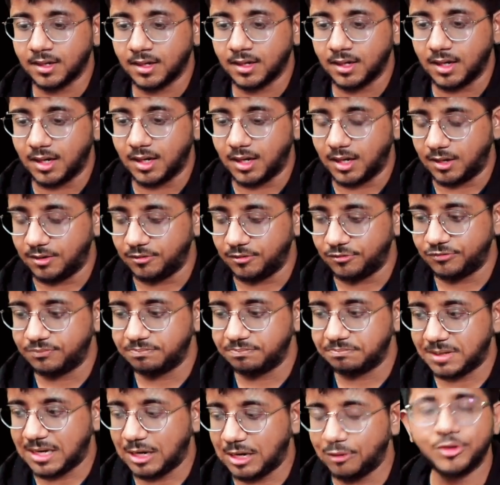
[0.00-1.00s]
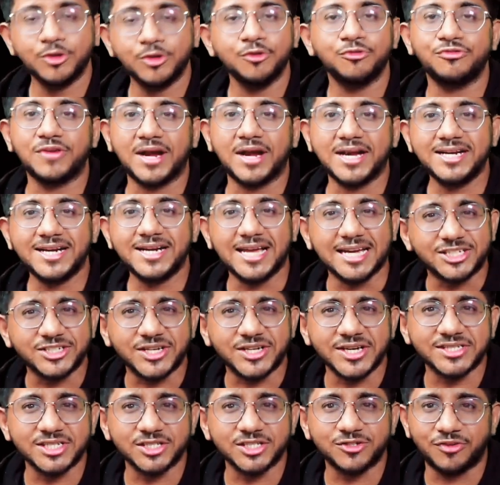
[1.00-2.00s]
how do you find edge
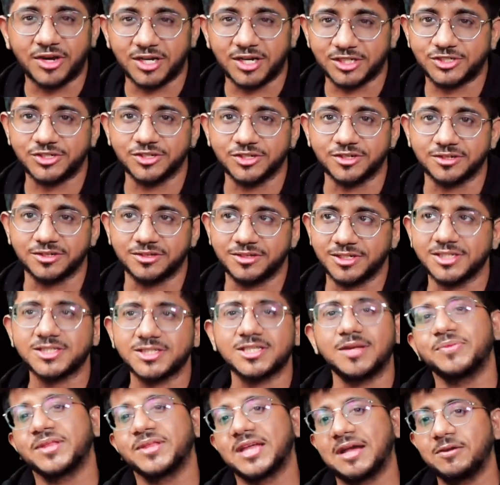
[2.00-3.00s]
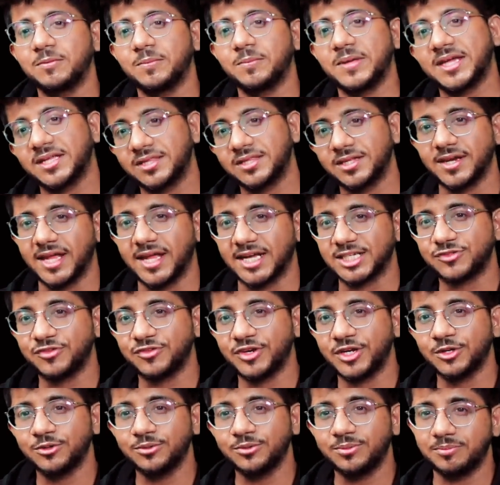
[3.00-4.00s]
cases faster? This is something I will make in the next
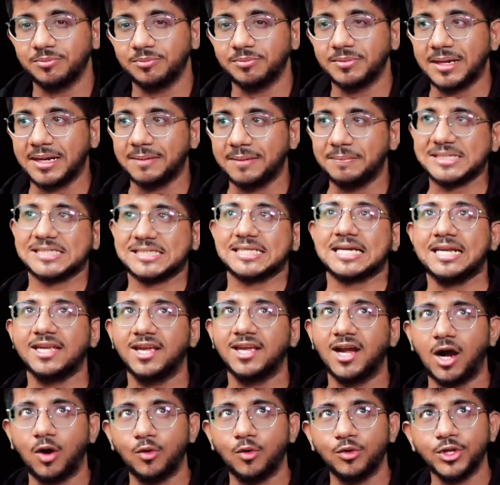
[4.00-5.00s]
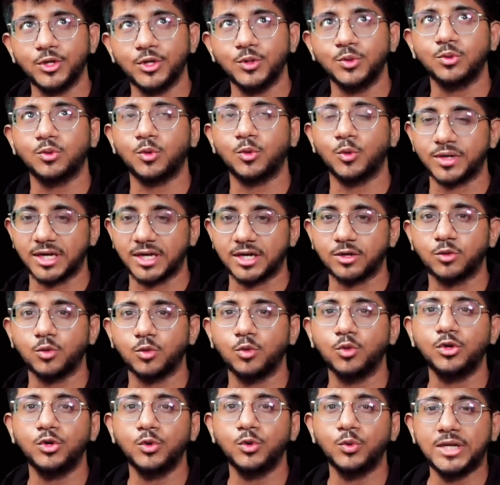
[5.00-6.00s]
video. Basically, how do you
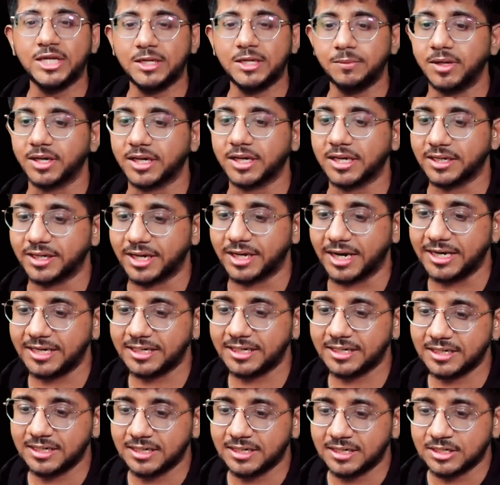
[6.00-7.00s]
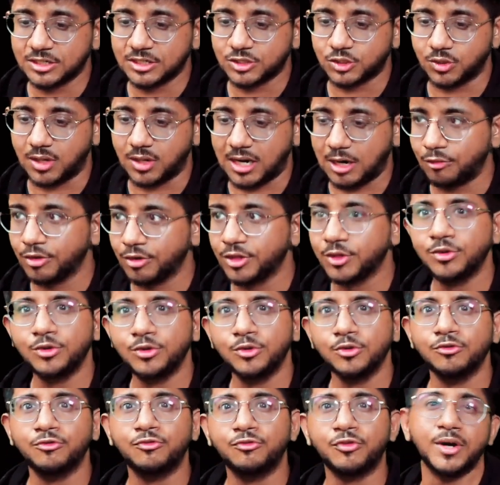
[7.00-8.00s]
quote-unquote do debugging, right? So how do you
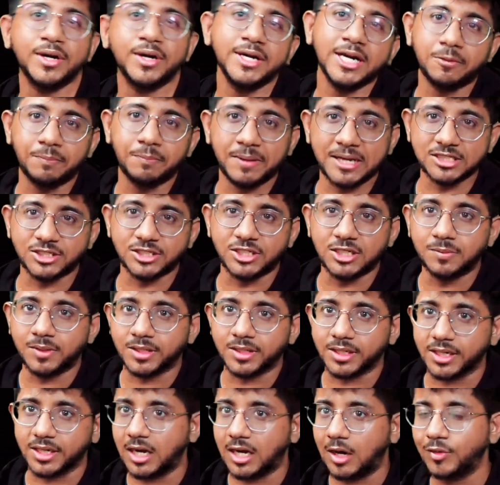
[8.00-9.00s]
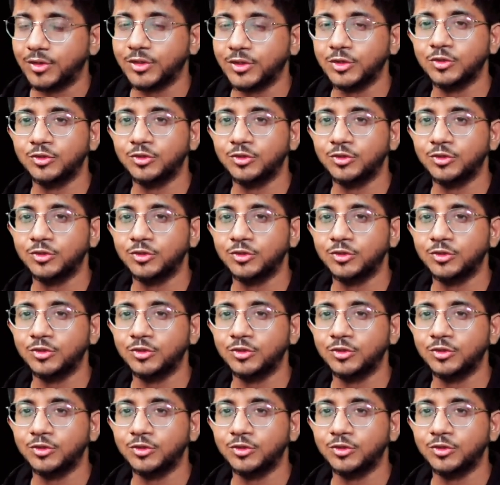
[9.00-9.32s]
do verdict-based debugging? How do you